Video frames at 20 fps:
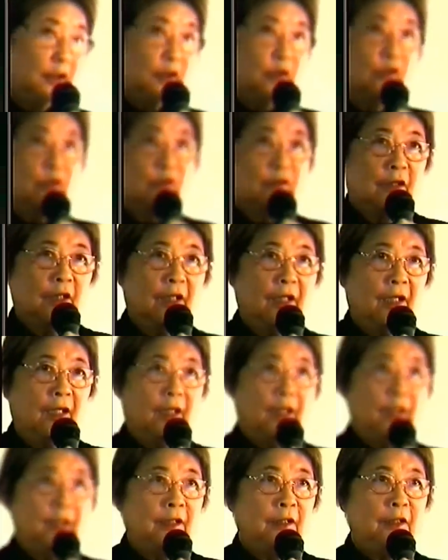So
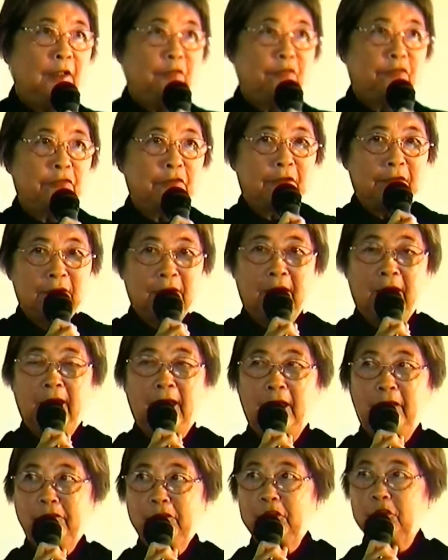I, if I
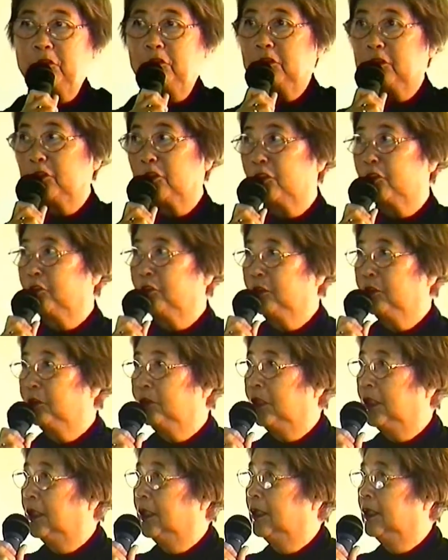have to go
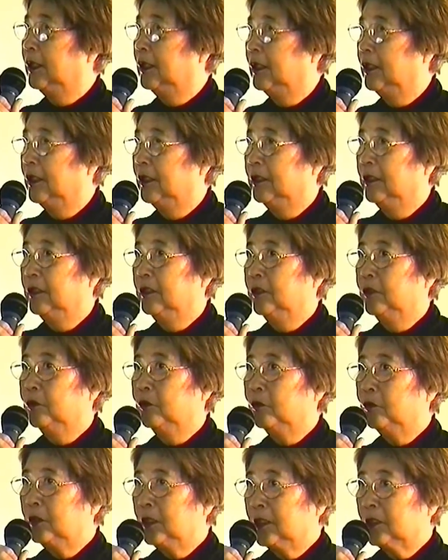through
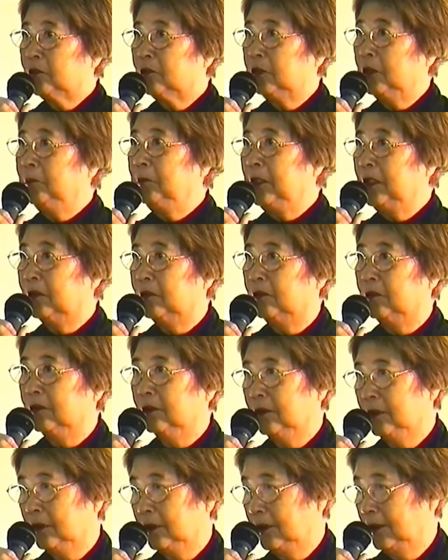war
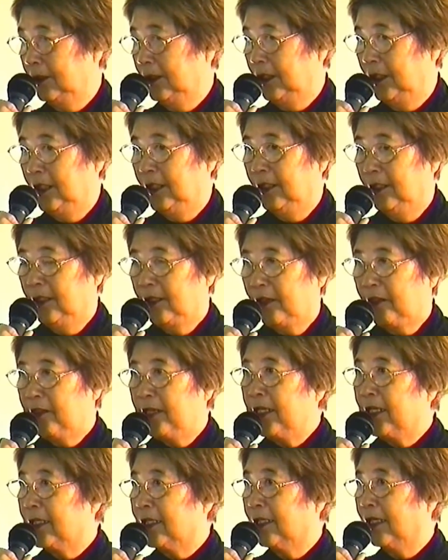criminal
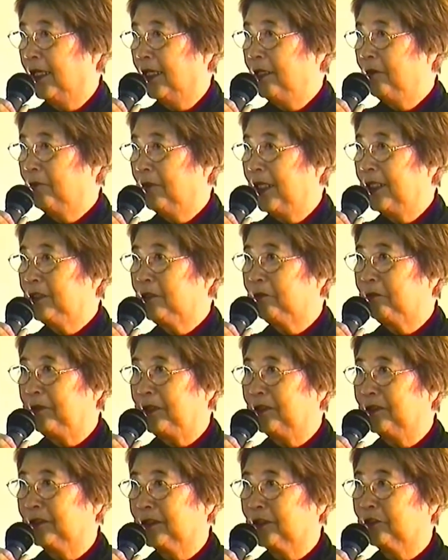thing, I might
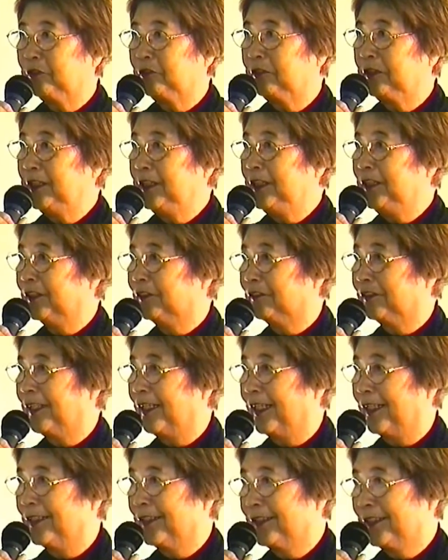be on the fringe of
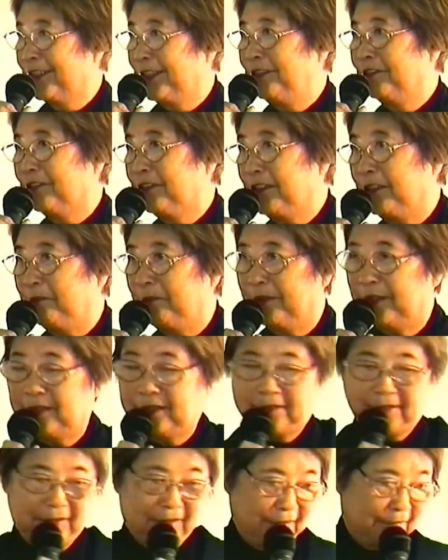the guilty
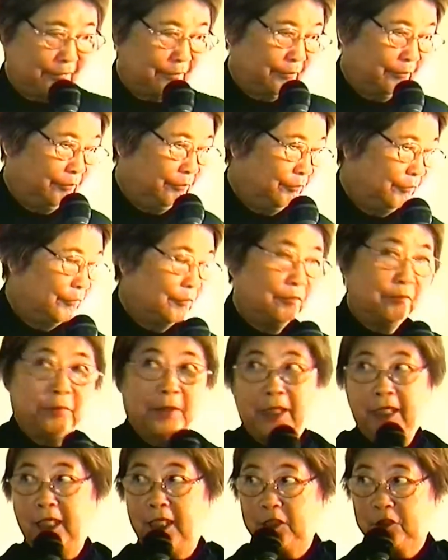party
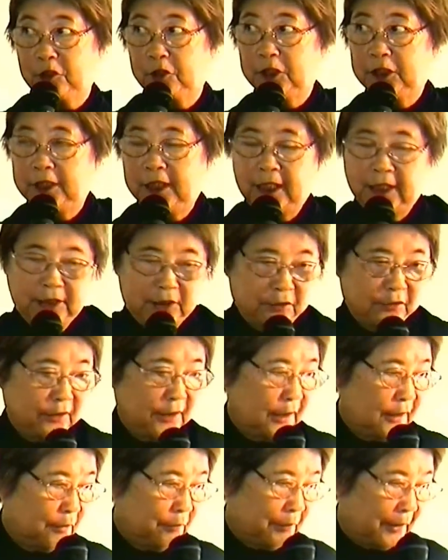by
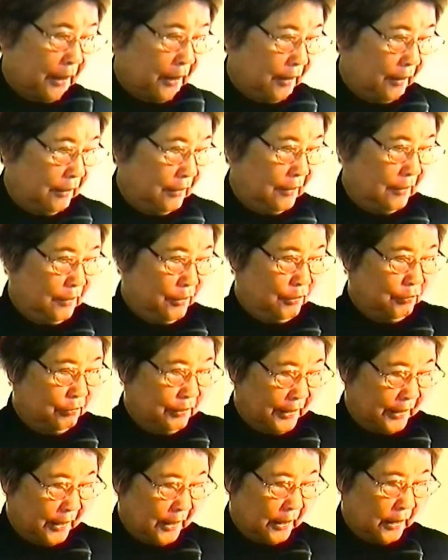association, not by
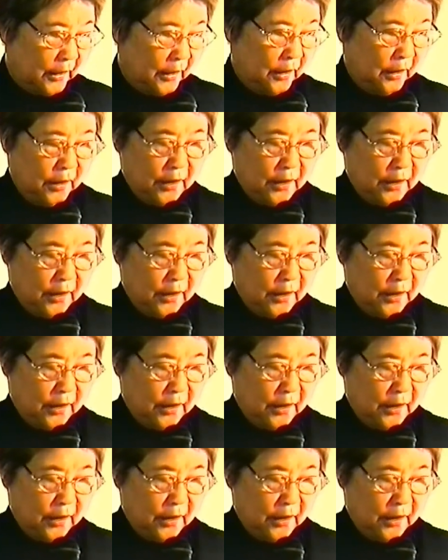doing it.